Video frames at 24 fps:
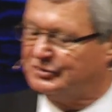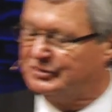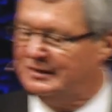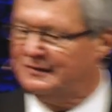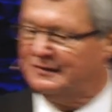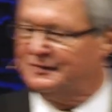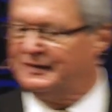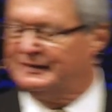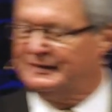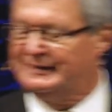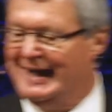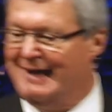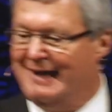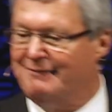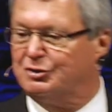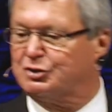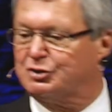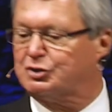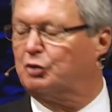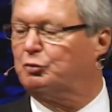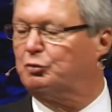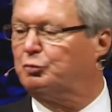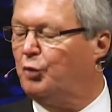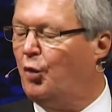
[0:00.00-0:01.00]
the devil's
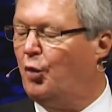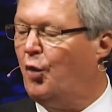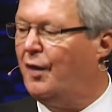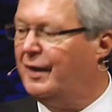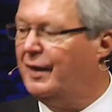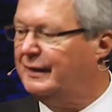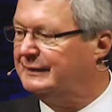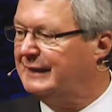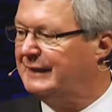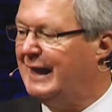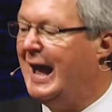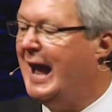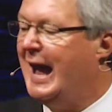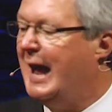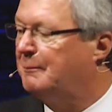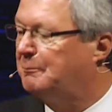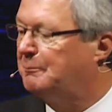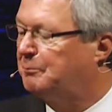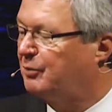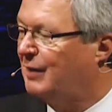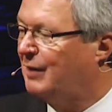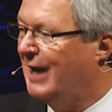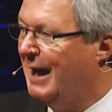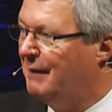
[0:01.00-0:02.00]
a roaring lion
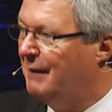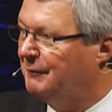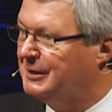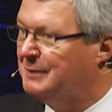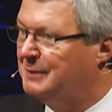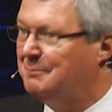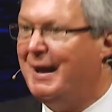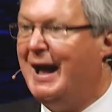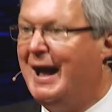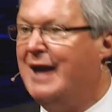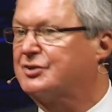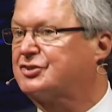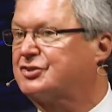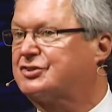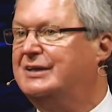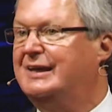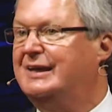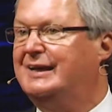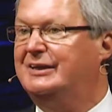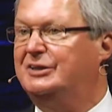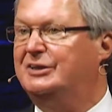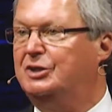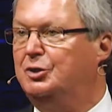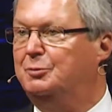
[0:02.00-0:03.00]
prowling about,
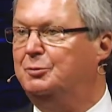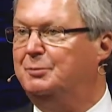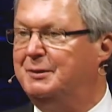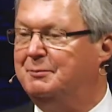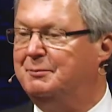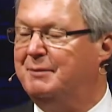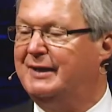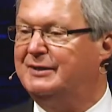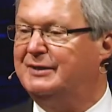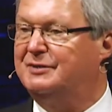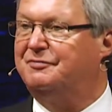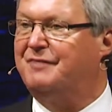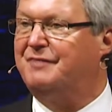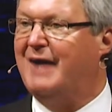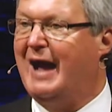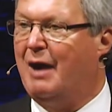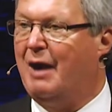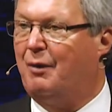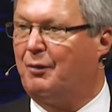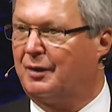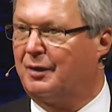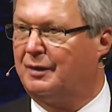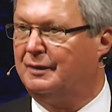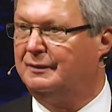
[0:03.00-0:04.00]
seeking whom he may
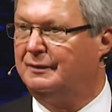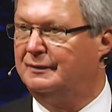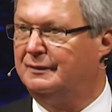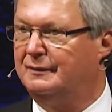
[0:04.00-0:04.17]
devour.